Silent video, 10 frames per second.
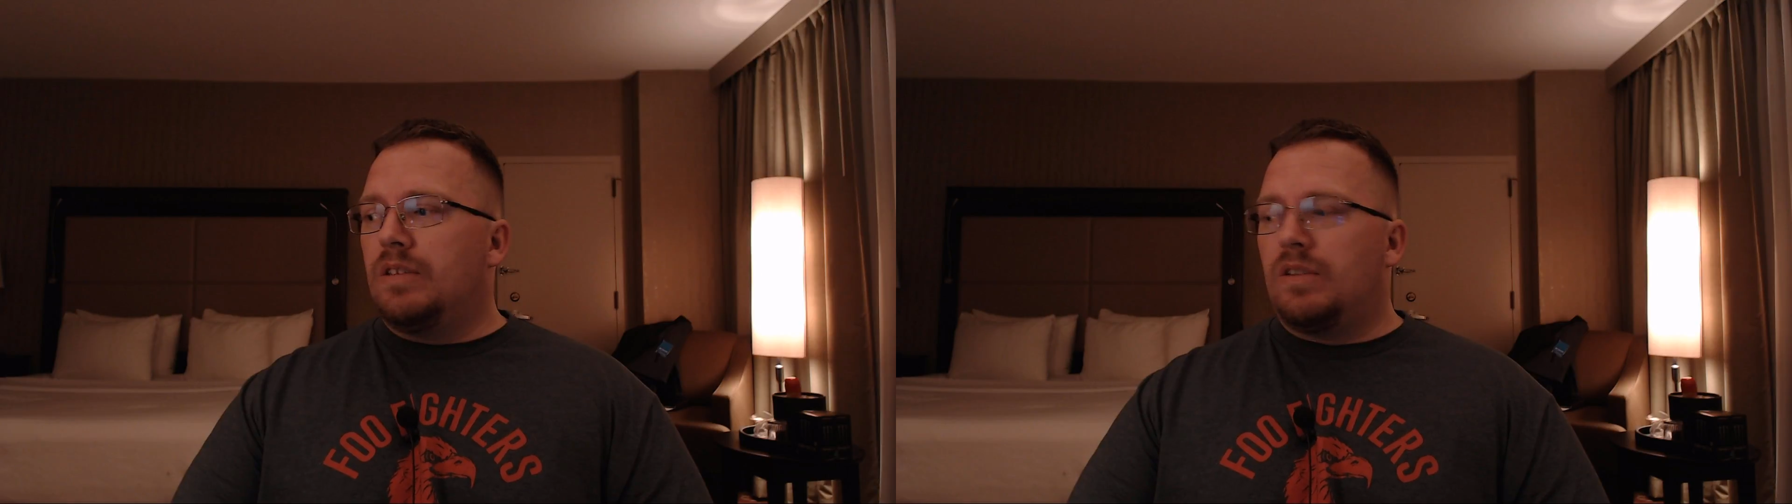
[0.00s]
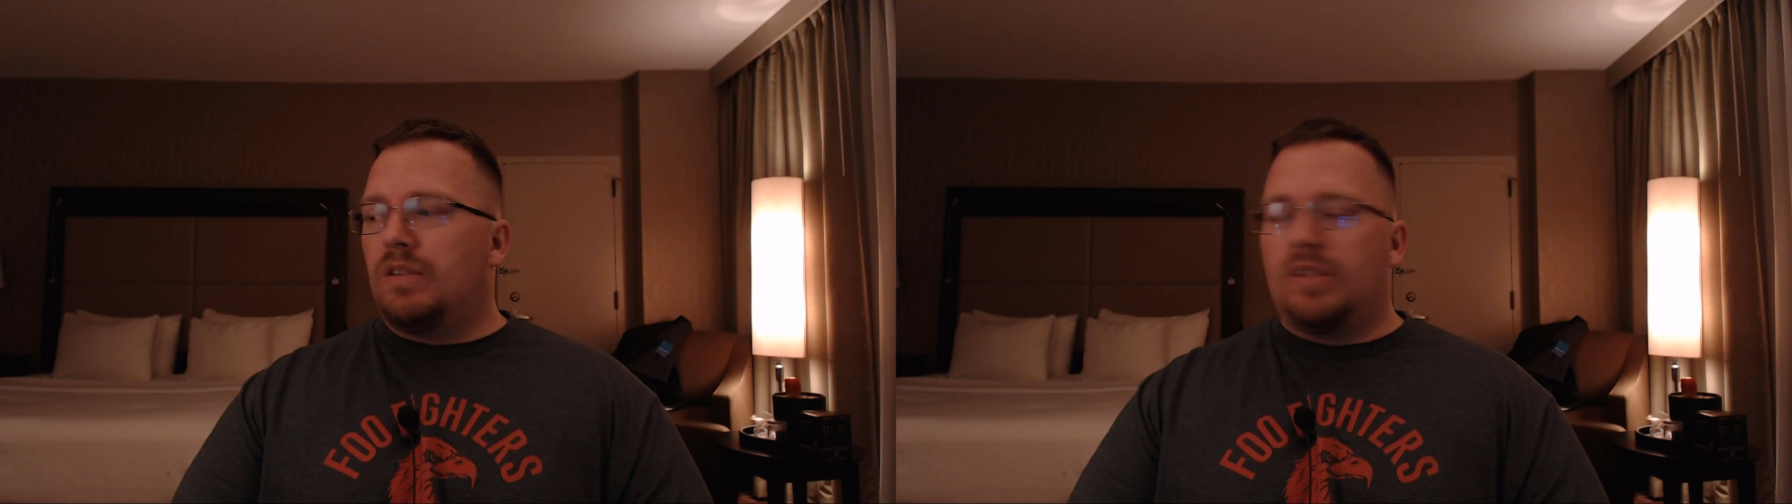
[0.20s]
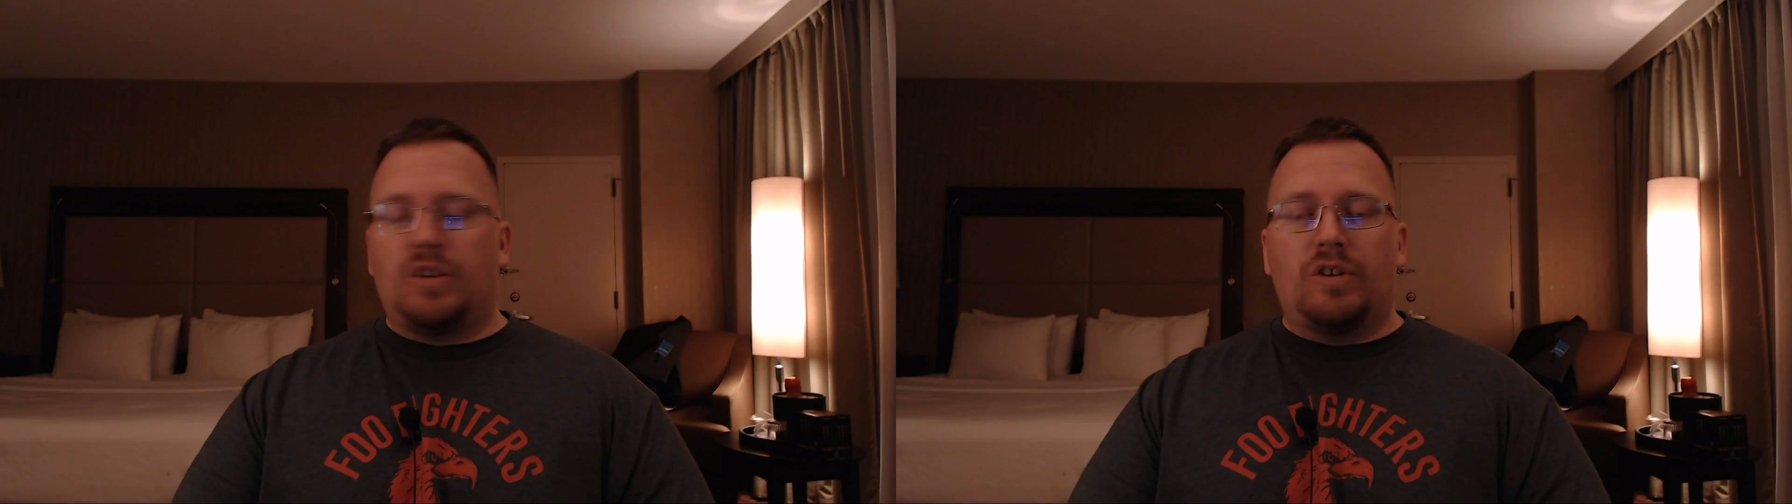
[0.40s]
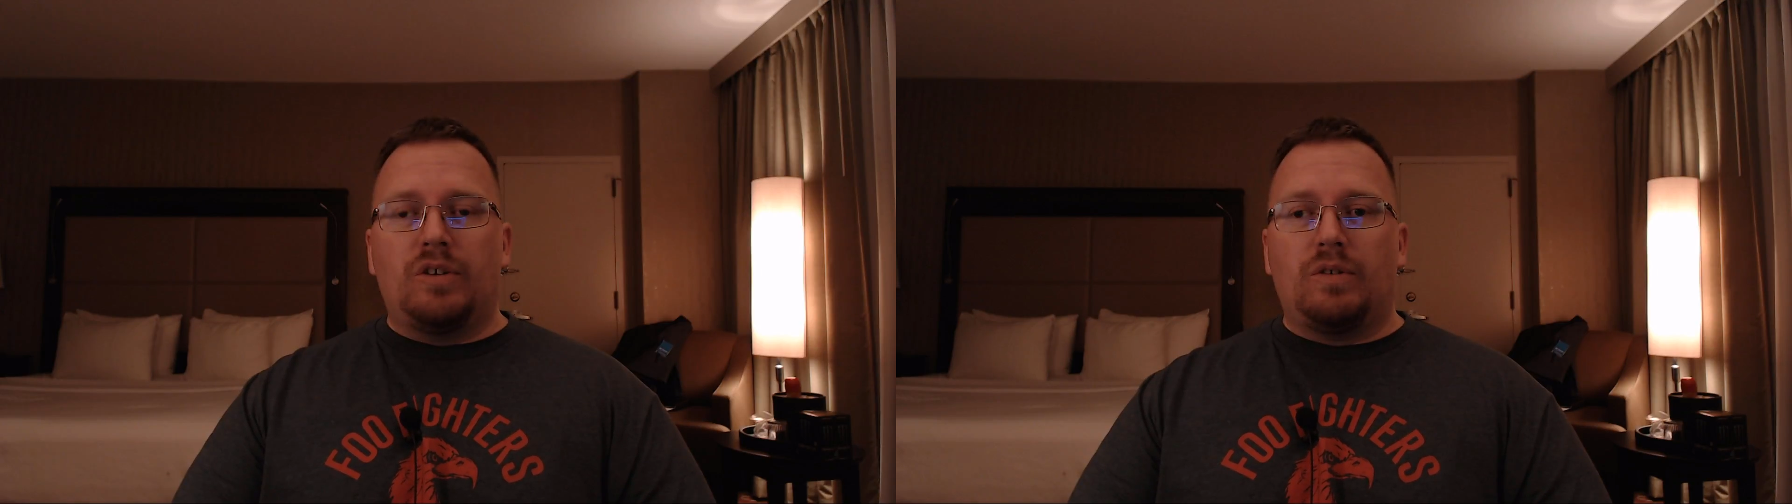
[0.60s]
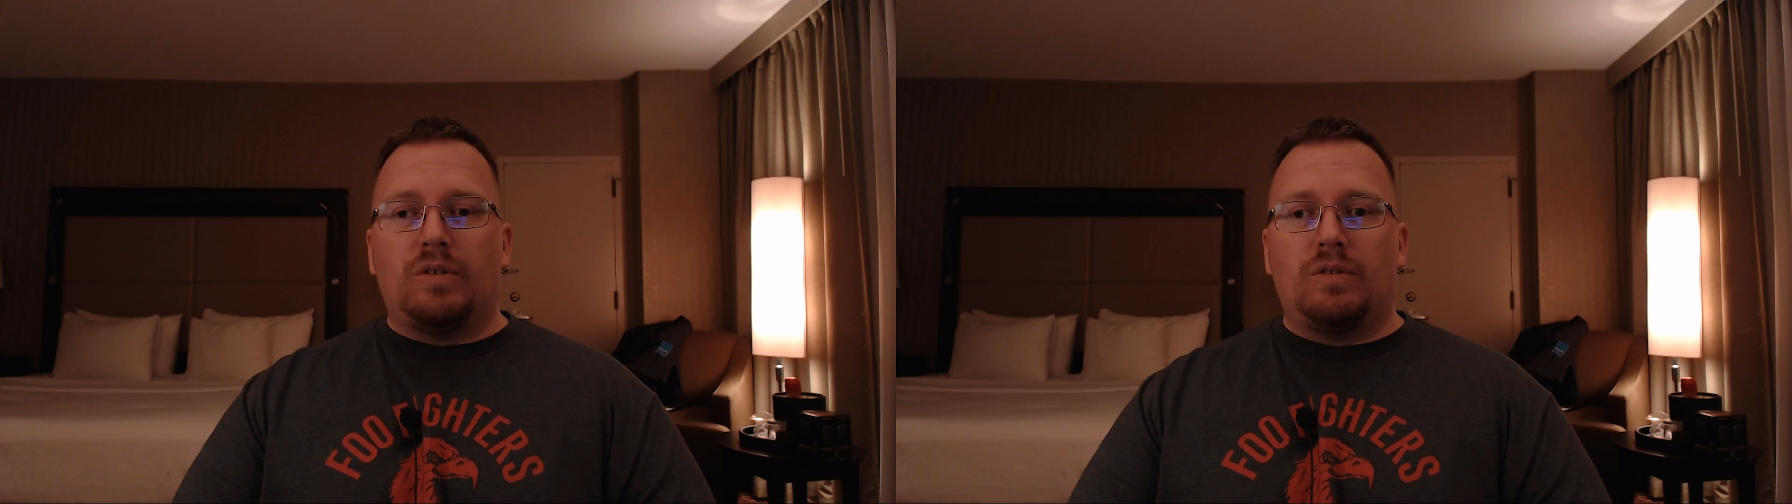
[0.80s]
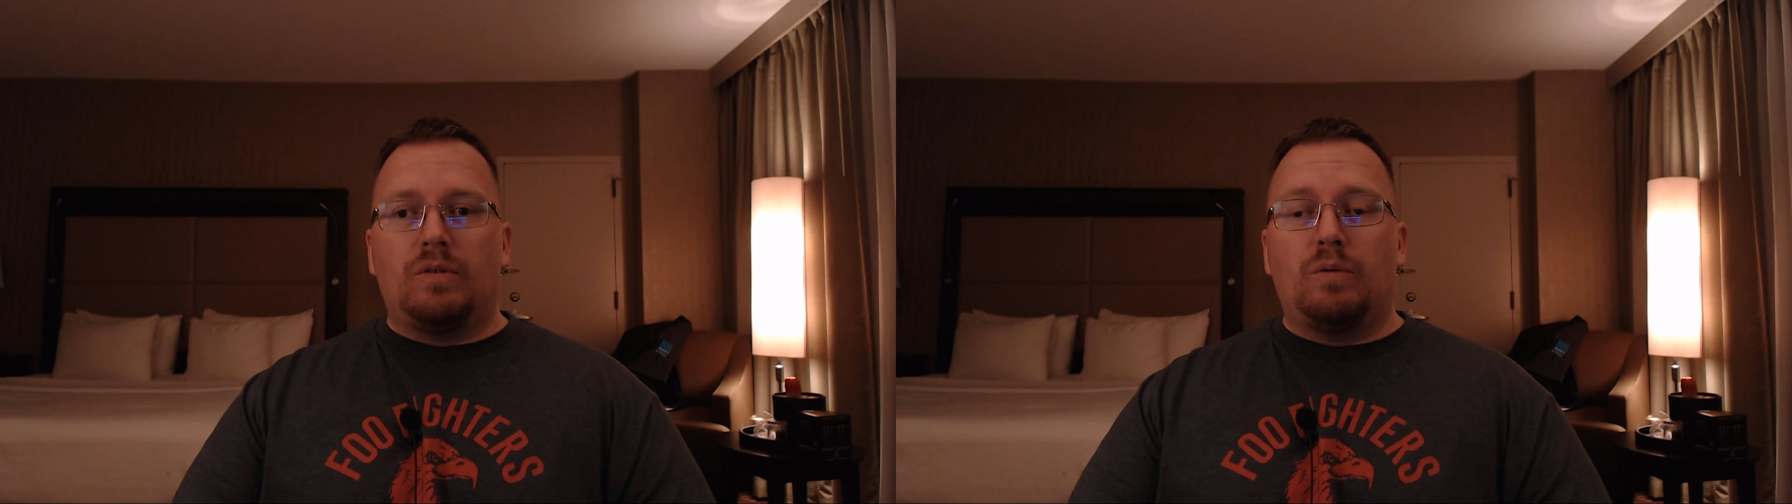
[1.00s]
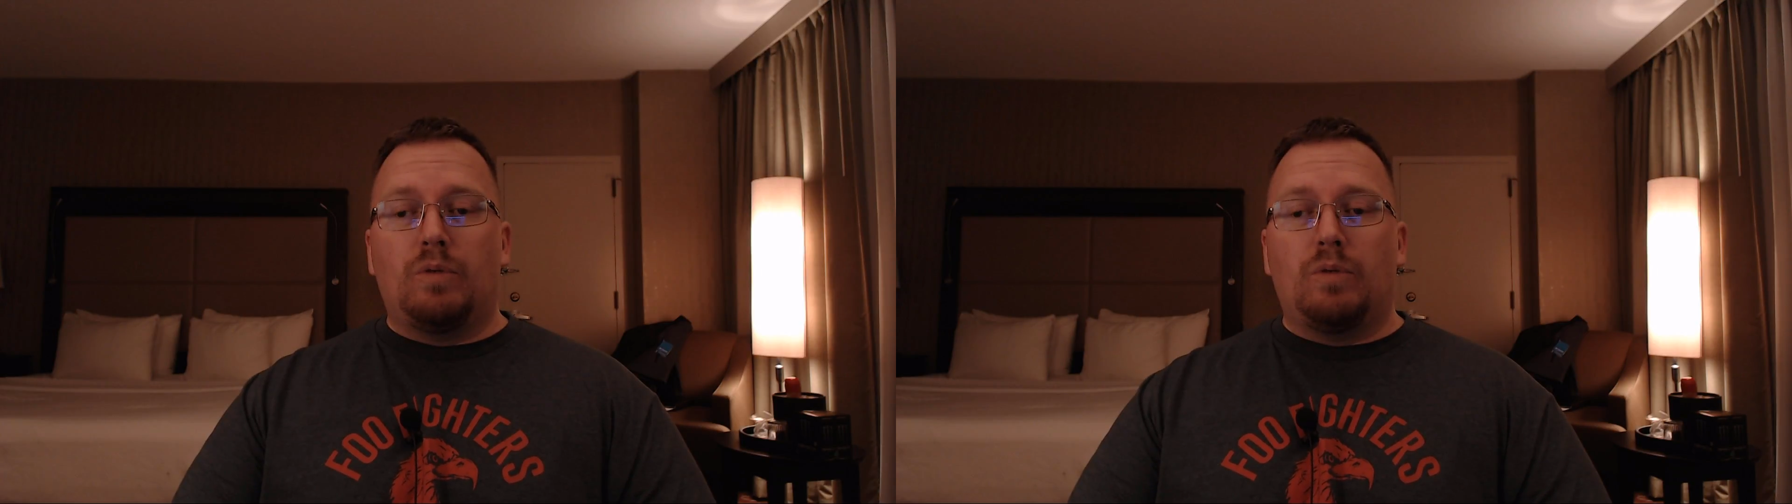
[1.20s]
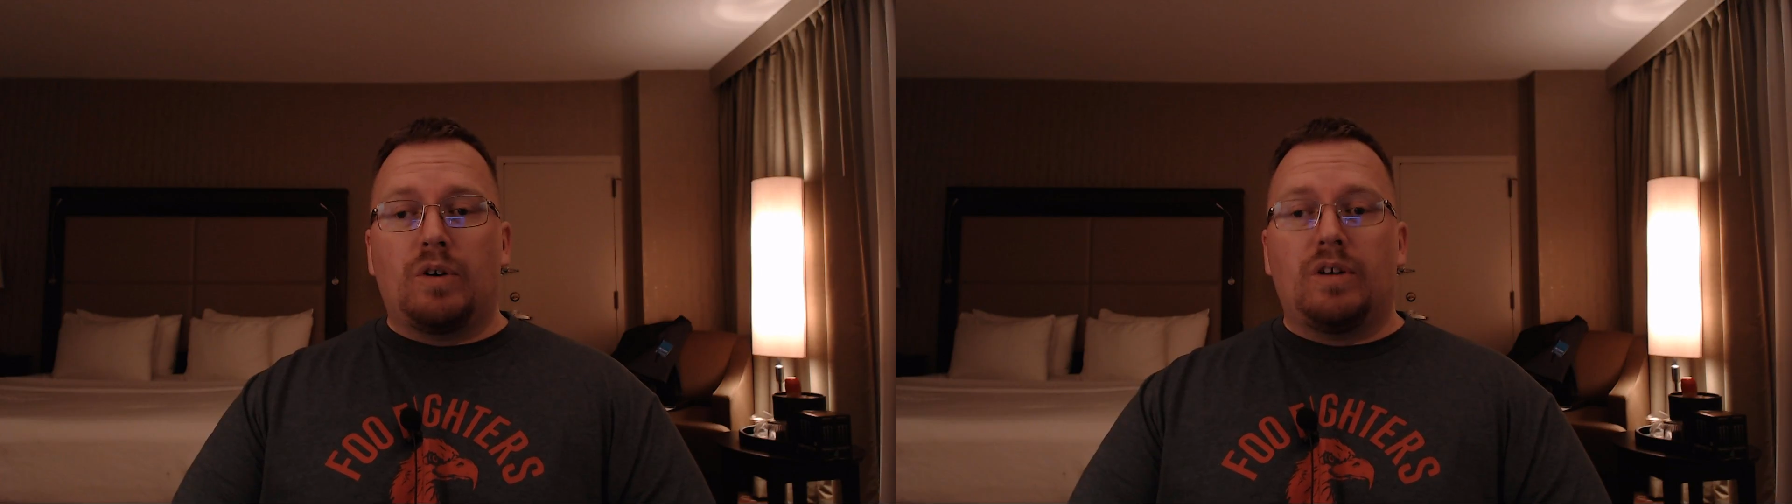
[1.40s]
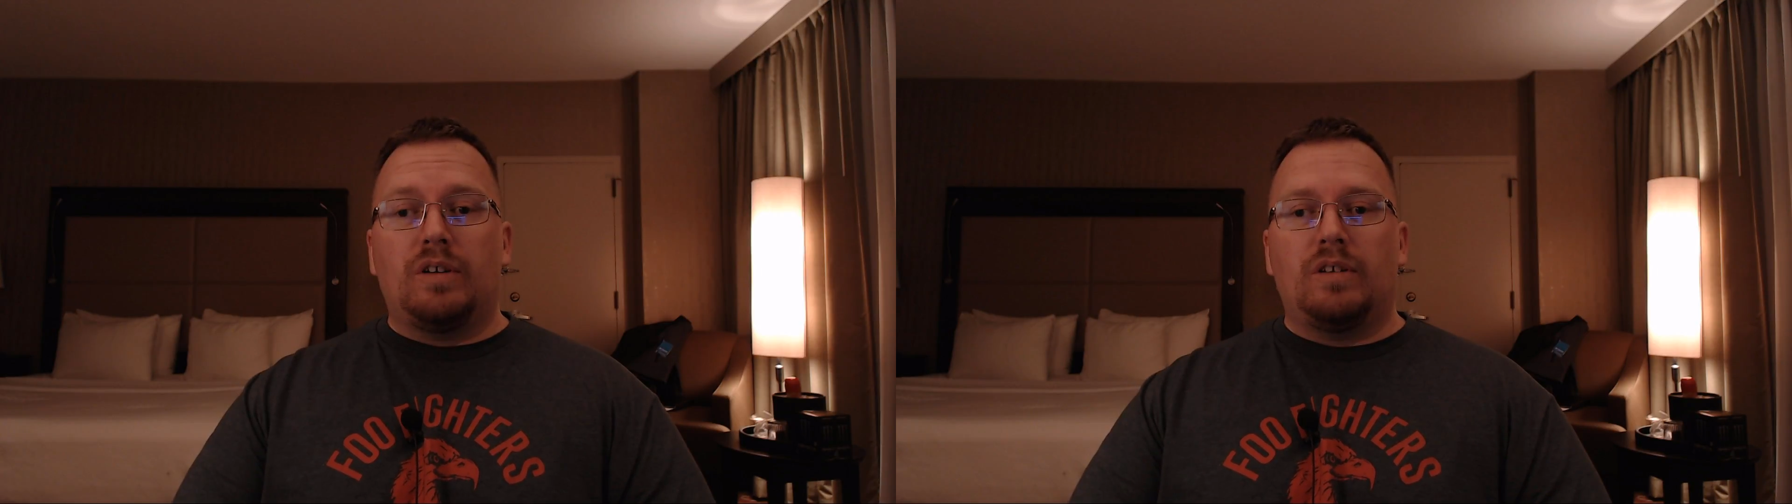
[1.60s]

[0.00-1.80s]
are starting to work